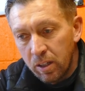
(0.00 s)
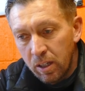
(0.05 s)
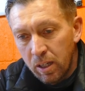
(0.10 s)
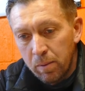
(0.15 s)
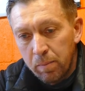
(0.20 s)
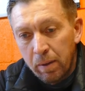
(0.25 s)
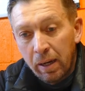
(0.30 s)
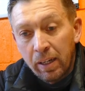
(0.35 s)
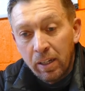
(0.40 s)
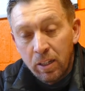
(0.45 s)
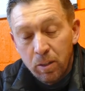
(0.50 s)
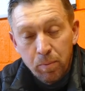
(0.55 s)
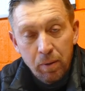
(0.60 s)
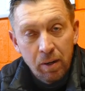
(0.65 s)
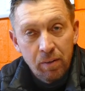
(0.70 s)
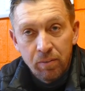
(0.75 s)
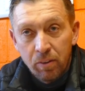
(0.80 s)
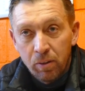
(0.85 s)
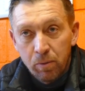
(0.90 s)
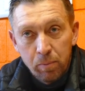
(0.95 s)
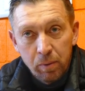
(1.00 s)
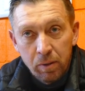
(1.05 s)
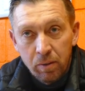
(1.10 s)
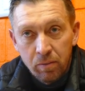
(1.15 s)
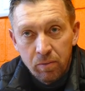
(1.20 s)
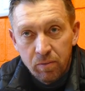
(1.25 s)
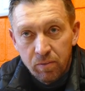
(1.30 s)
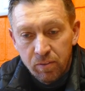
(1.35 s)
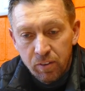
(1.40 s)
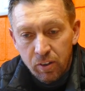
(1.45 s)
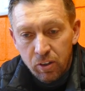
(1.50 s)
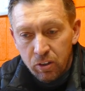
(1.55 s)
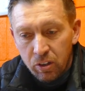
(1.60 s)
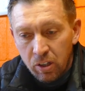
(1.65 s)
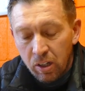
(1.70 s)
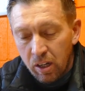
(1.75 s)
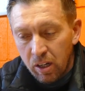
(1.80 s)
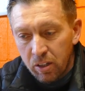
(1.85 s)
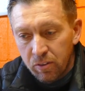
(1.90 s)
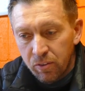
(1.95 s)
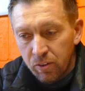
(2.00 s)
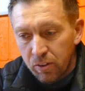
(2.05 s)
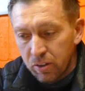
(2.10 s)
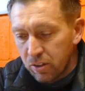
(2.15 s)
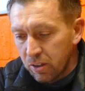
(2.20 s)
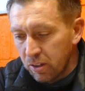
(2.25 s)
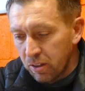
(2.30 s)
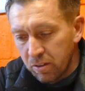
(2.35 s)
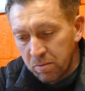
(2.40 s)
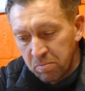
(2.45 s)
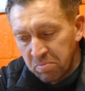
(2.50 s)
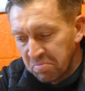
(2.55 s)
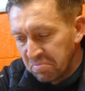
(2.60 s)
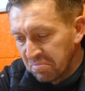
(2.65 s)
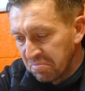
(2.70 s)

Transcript: Him and his brother have been first class for us, and